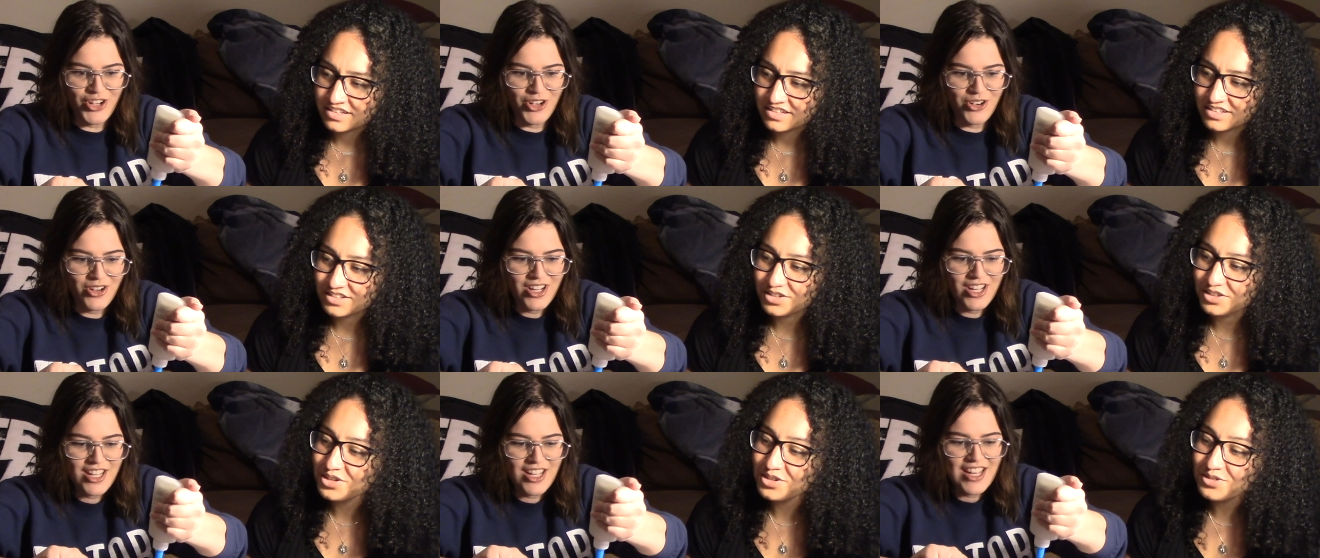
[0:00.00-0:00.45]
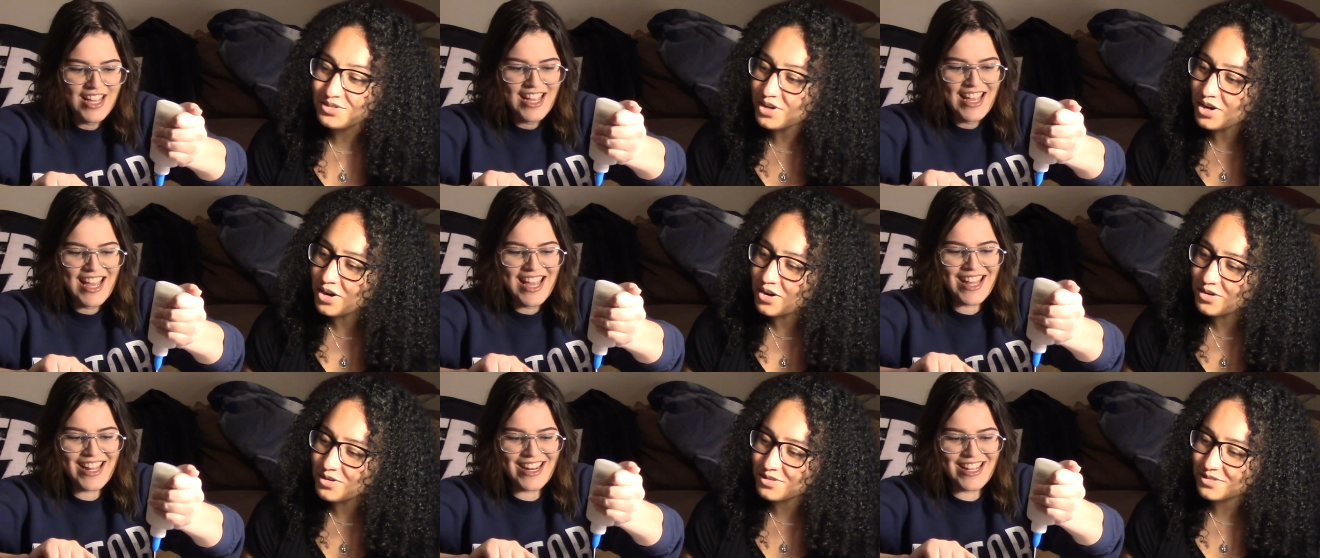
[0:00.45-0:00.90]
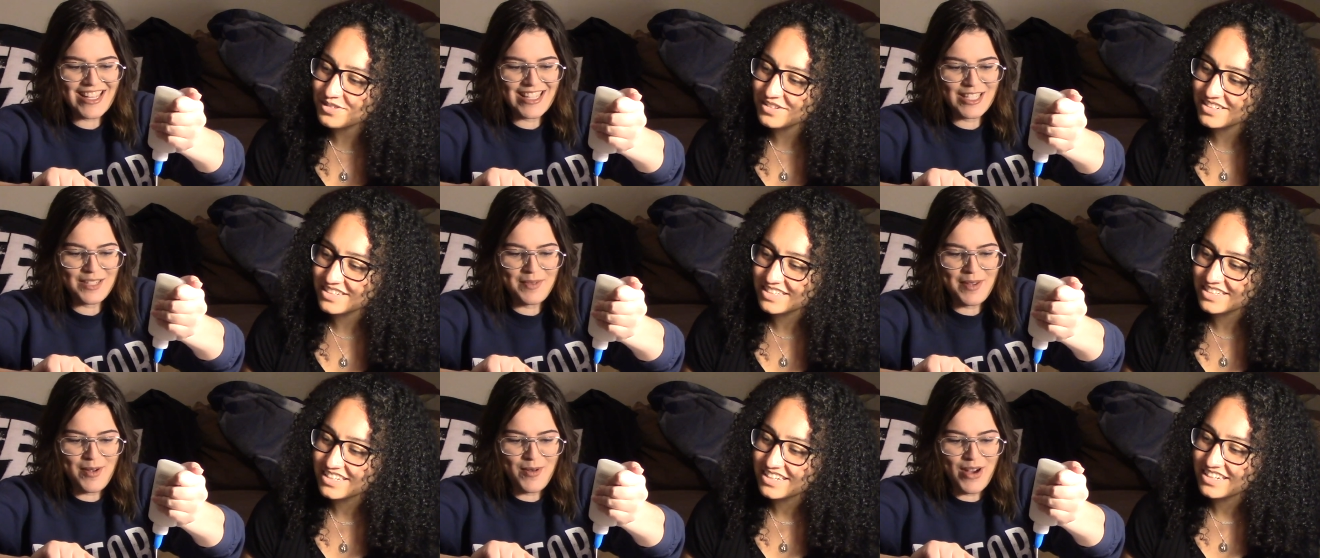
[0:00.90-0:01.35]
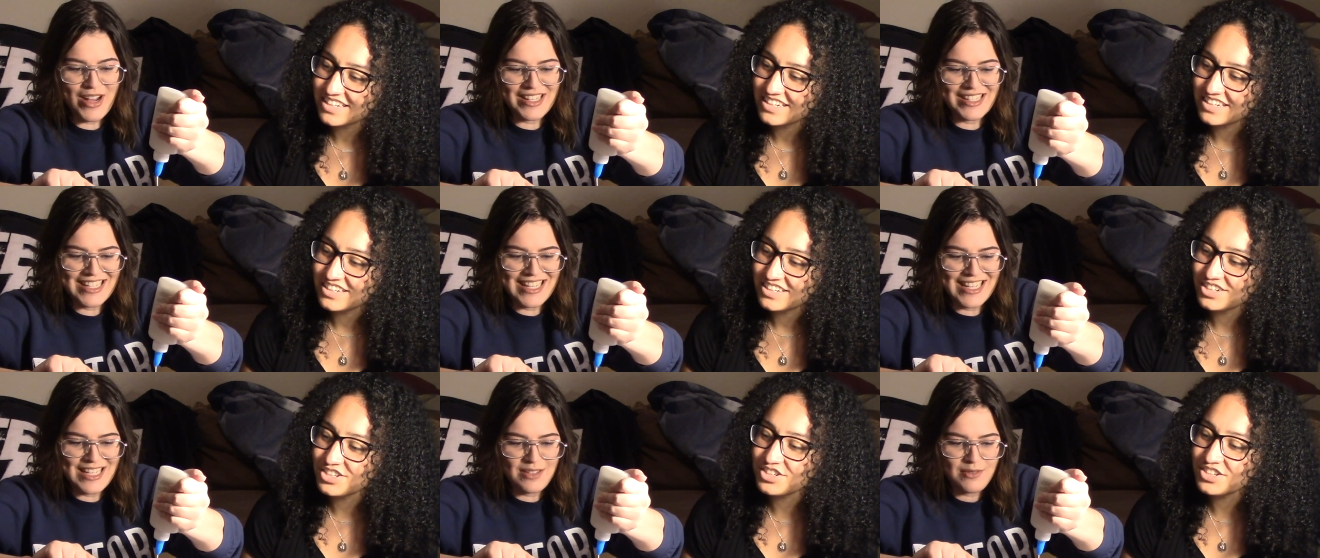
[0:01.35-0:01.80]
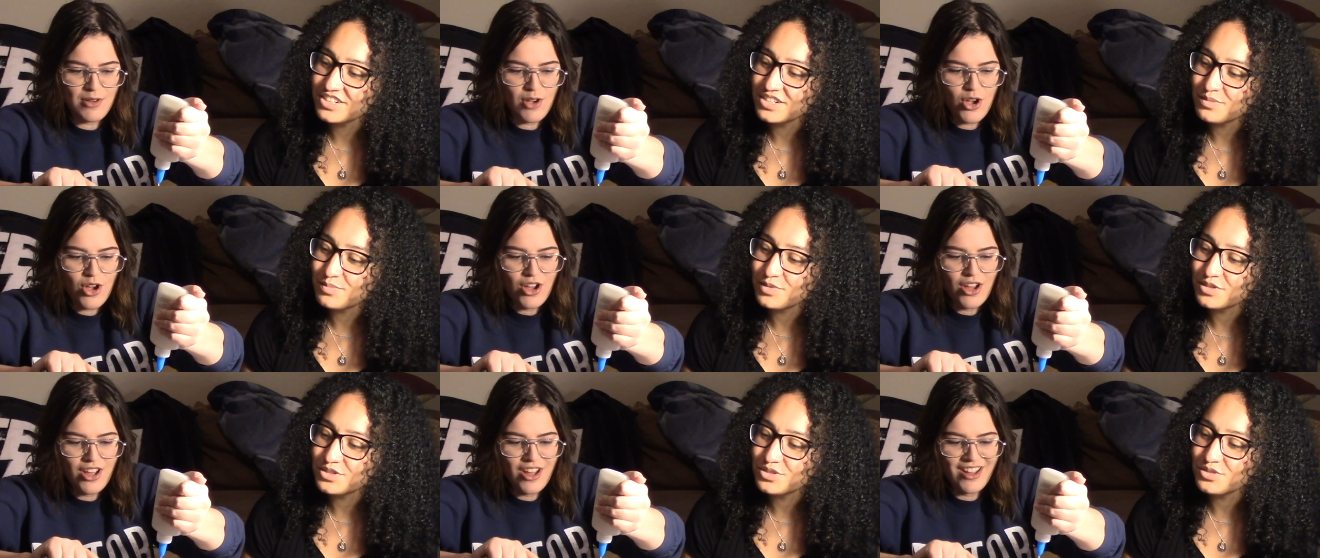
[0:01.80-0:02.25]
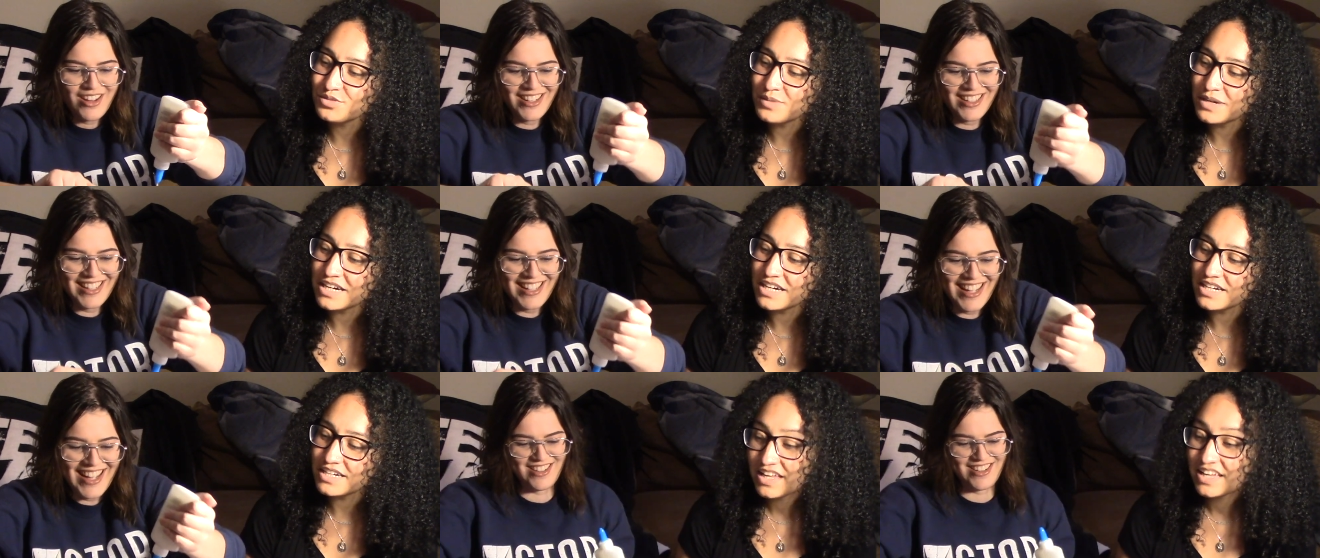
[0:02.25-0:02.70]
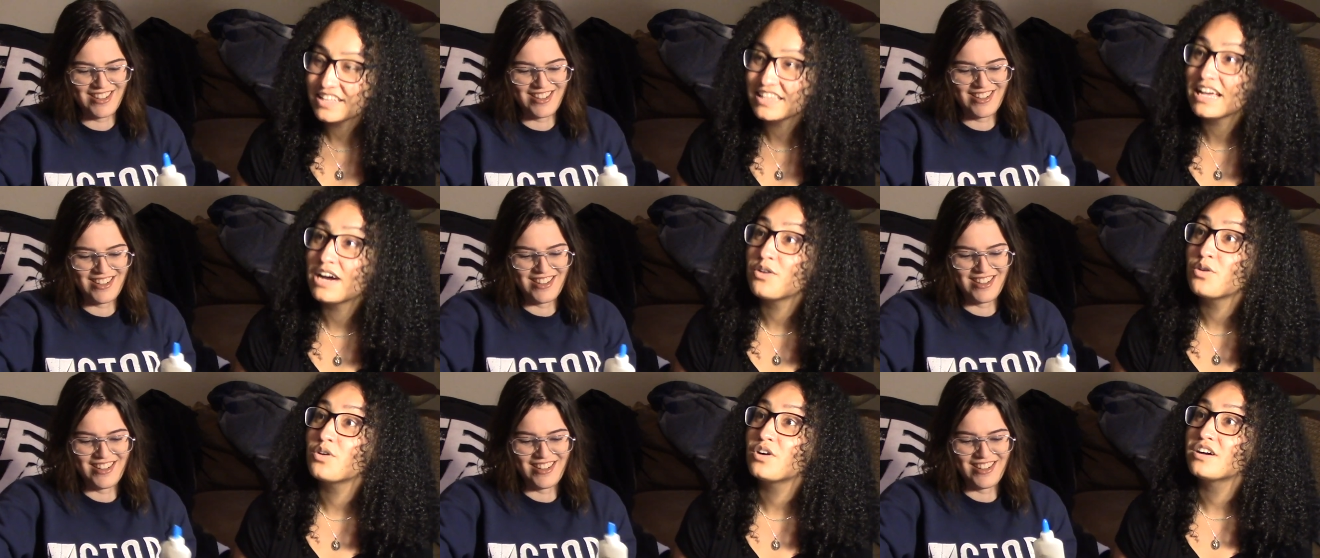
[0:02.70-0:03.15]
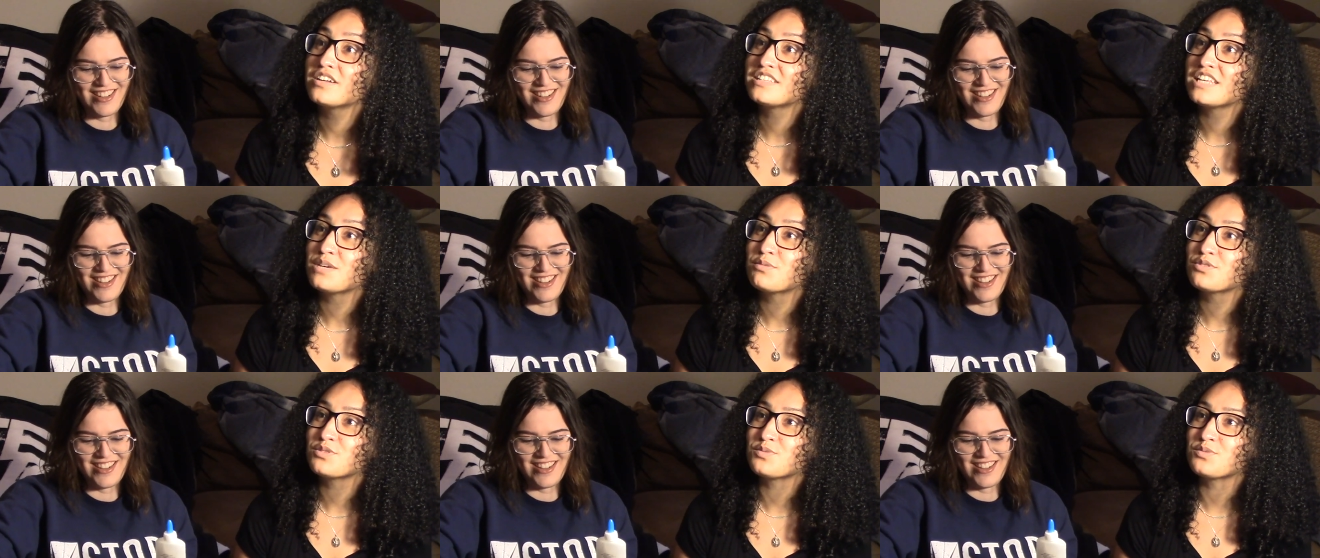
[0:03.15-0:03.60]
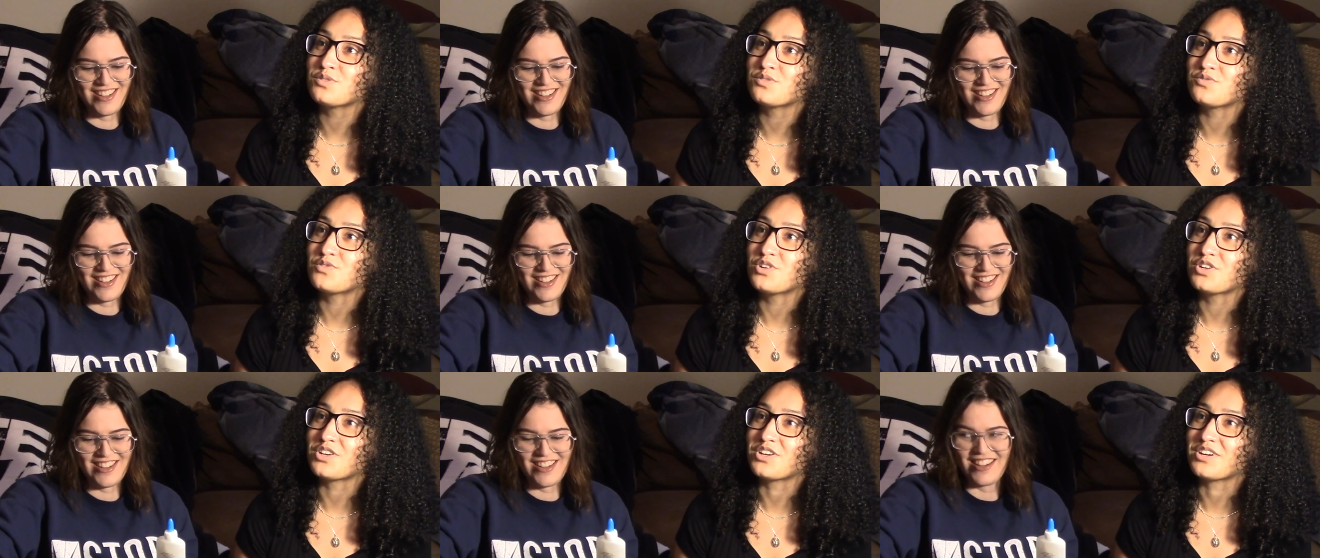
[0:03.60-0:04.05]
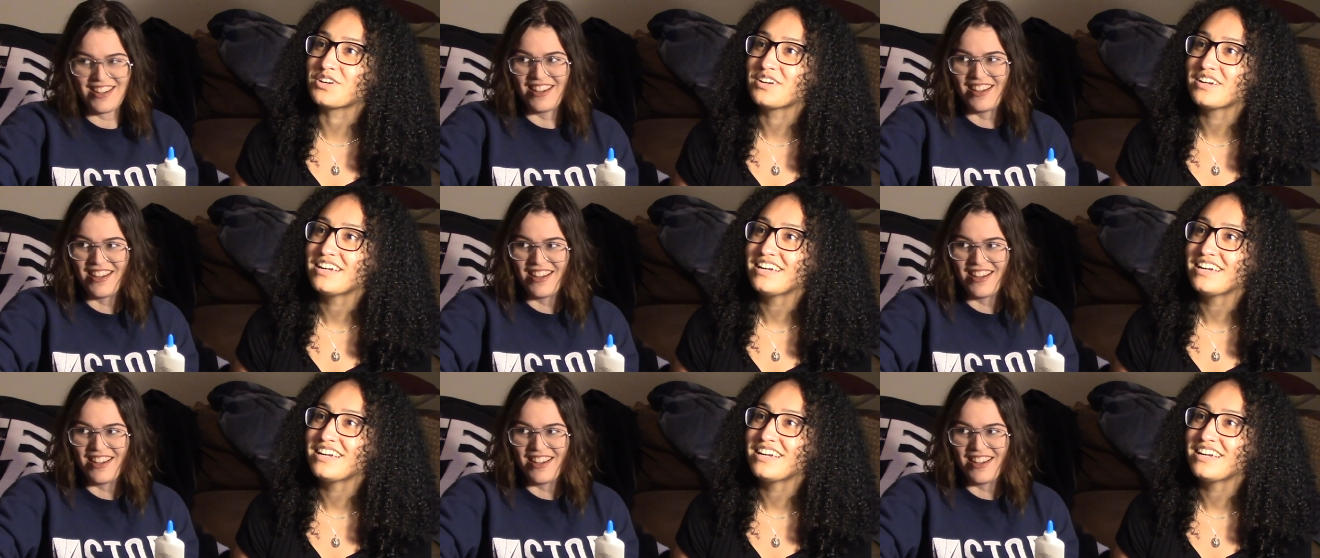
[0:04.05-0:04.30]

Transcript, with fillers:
Speaker 1: No, you don't. You're gonna put too much. Now a tablespoon of water.